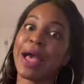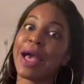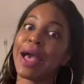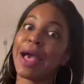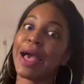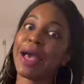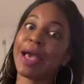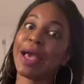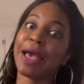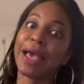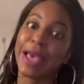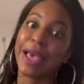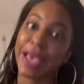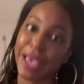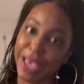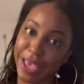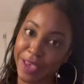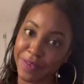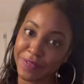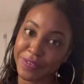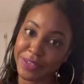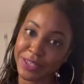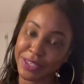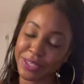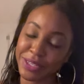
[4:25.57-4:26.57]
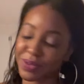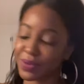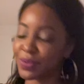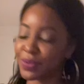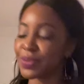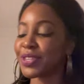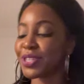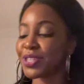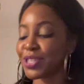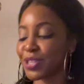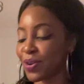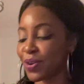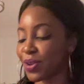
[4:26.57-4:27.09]
have to
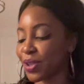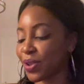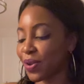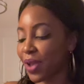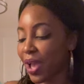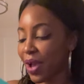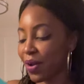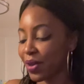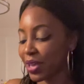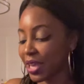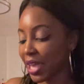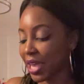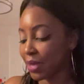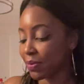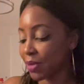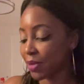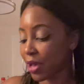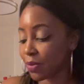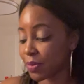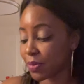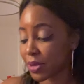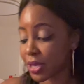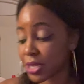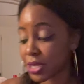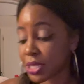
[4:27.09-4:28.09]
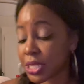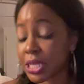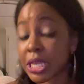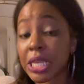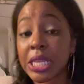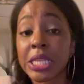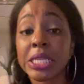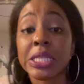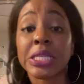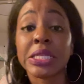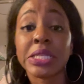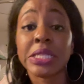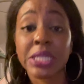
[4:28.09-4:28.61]
show you how it came out because it is
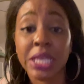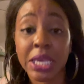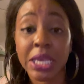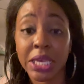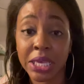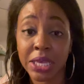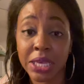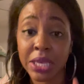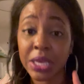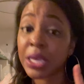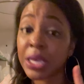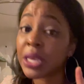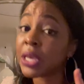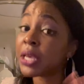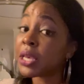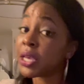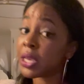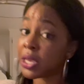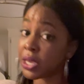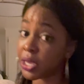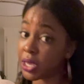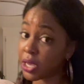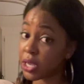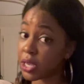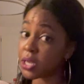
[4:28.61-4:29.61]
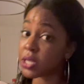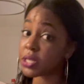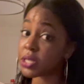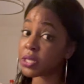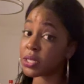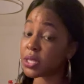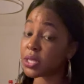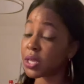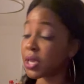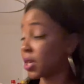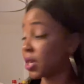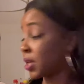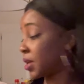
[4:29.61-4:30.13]
sick. It is
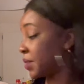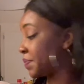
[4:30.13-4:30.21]
sick.